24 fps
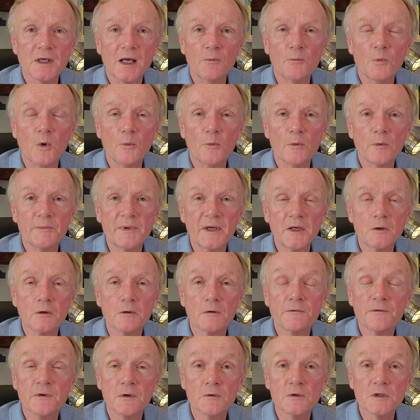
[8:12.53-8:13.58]
and what would be good
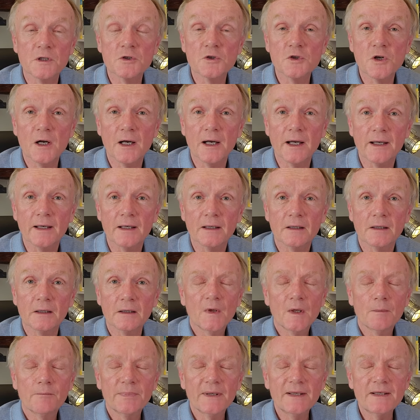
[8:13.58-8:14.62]
for you to try.
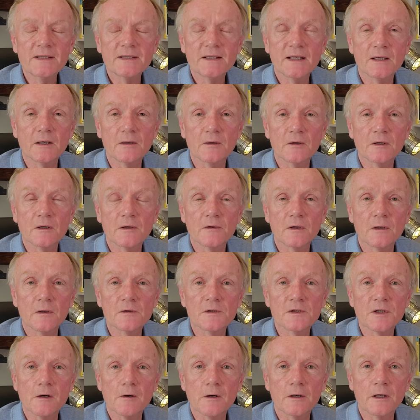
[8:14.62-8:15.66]
Please take a look at
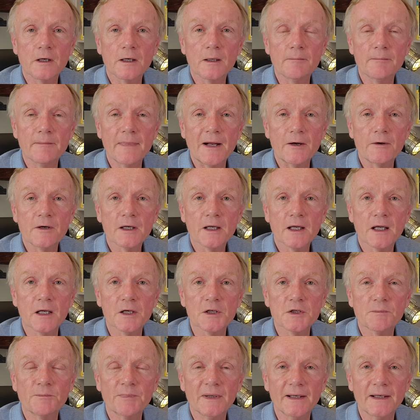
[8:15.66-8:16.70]
those, they're in our
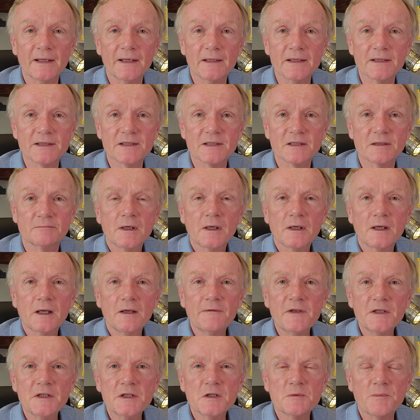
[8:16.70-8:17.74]
Marrakech playlist. If
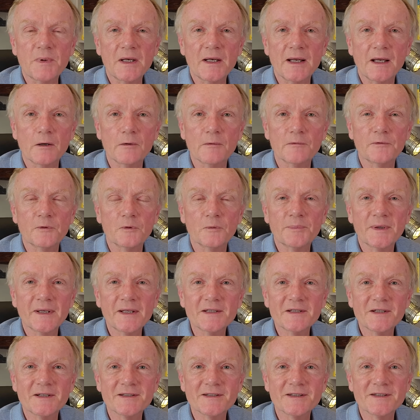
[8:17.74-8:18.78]
this has been helpful,
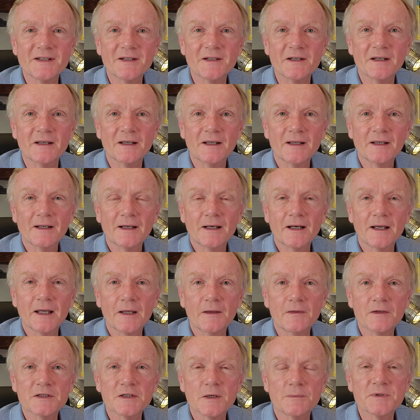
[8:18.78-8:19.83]
please consider
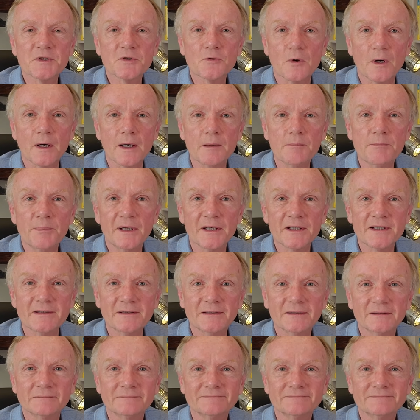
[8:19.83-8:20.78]
clicking the subscribe button.